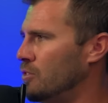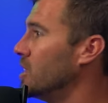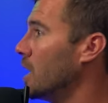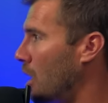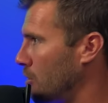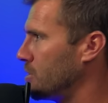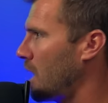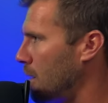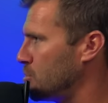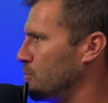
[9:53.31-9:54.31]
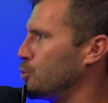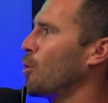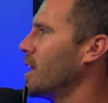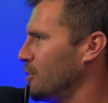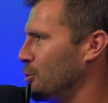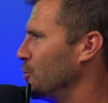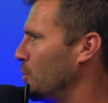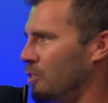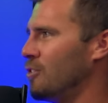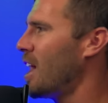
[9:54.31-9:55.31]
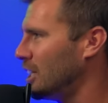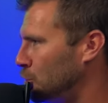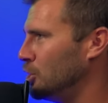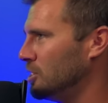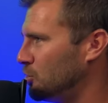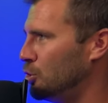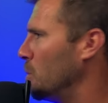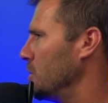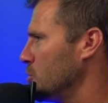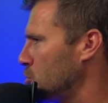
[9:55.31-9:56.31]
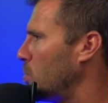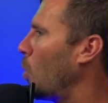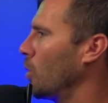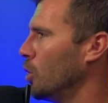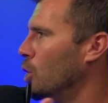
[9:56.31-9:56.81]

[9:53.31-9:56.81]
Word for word: the other types of training they're doing. They're not just doing the sport.